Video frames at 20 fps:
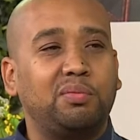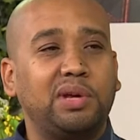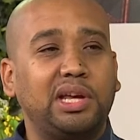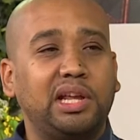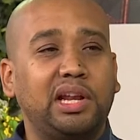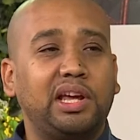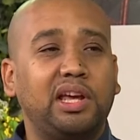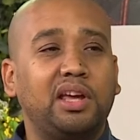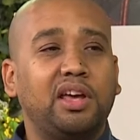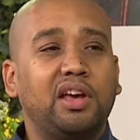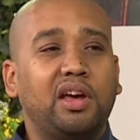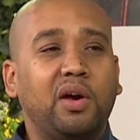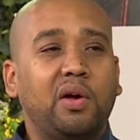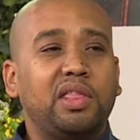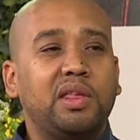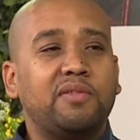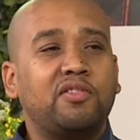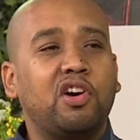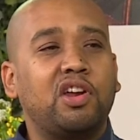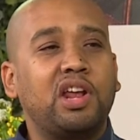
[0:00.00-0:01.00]
too mealy.
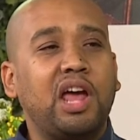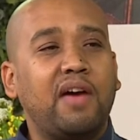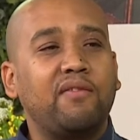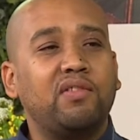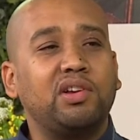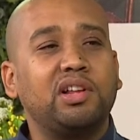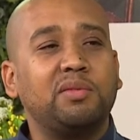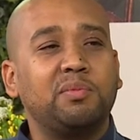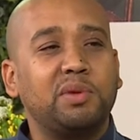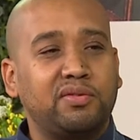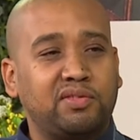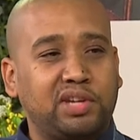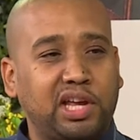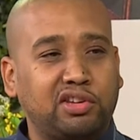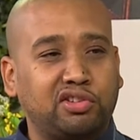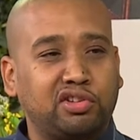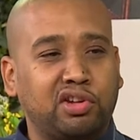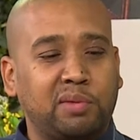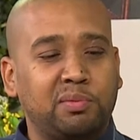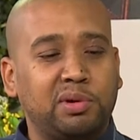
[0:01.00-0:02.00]
Okay. They've got to have a little bit of
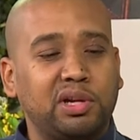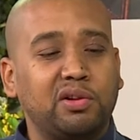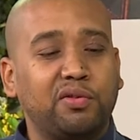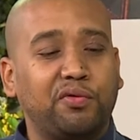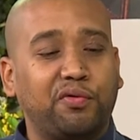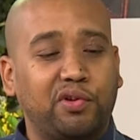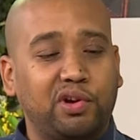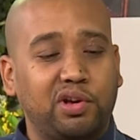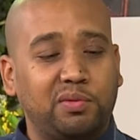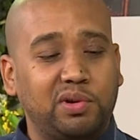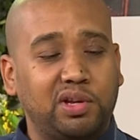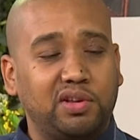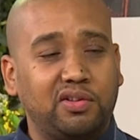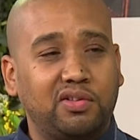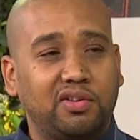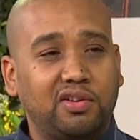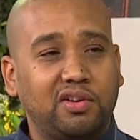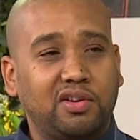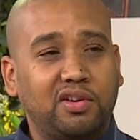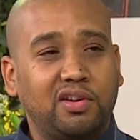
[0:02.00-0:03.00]
texture. They've a bit of, a bit
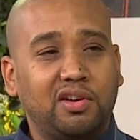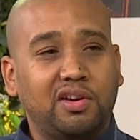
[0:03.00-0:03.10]
of